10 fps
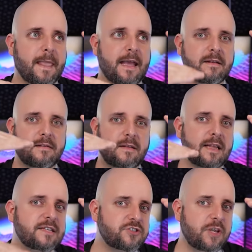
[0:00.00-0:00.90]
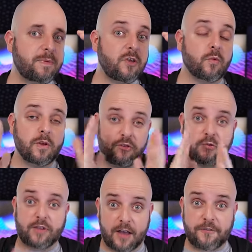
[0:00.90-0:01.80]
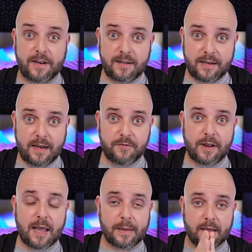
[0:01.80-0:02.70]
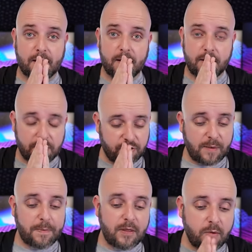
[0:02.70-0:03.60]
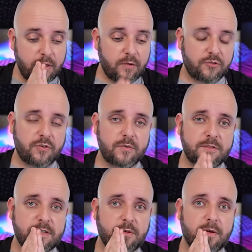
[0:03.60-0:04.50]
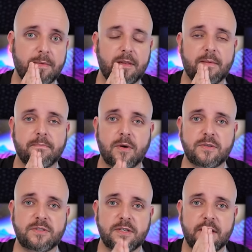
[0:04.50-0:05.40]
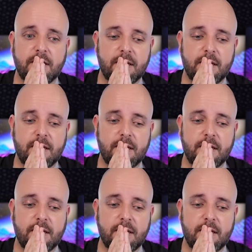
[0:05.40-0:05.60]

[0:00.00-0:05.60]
and less GPU, which you definitely need for gaming. The GPU that you choose is going to be the most